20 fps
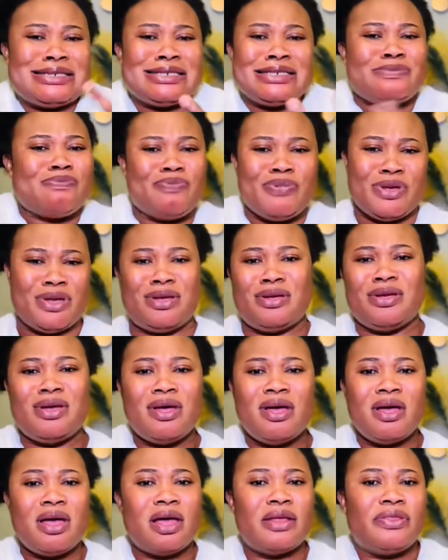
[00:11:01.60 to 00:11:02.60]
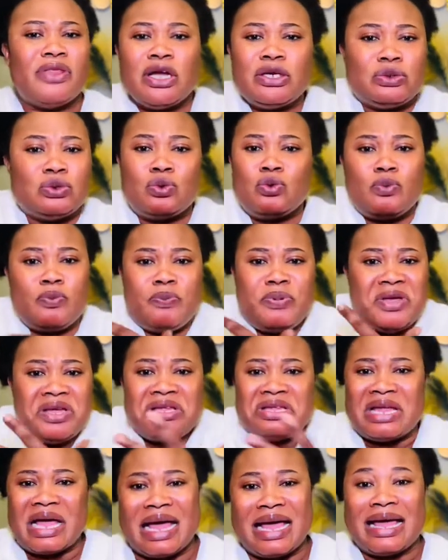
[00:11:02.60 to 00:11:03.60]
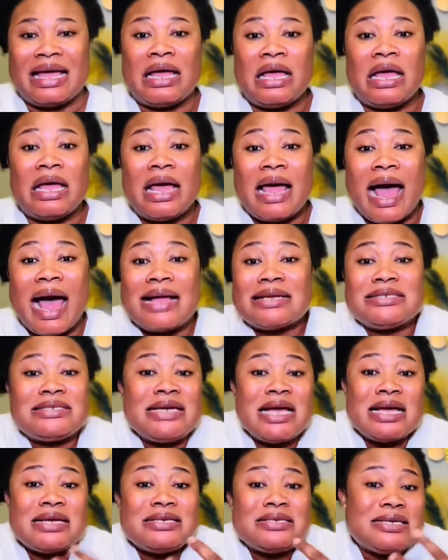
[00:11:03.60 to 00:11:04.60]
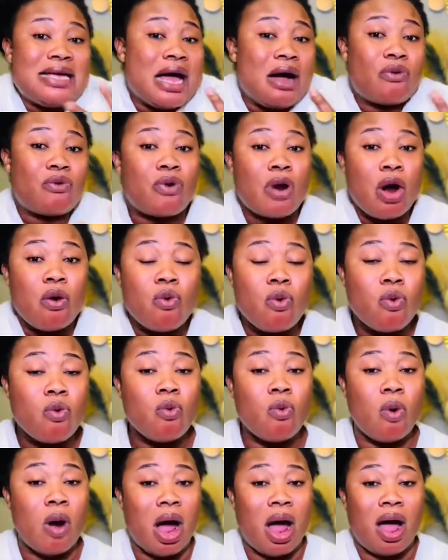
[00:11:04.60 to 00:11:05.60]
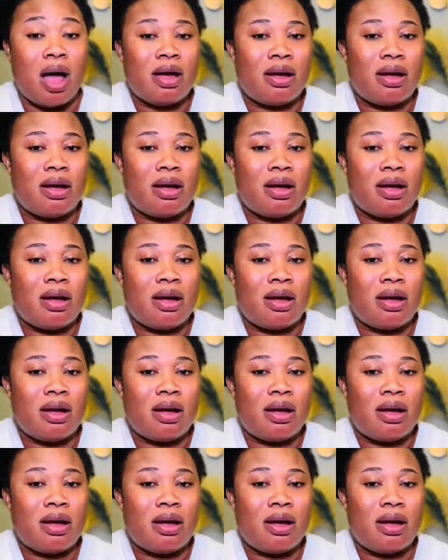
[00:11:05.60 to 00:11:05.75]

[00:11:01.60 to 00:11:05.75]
it be. And then you'll be there. Adia ya krawuhua.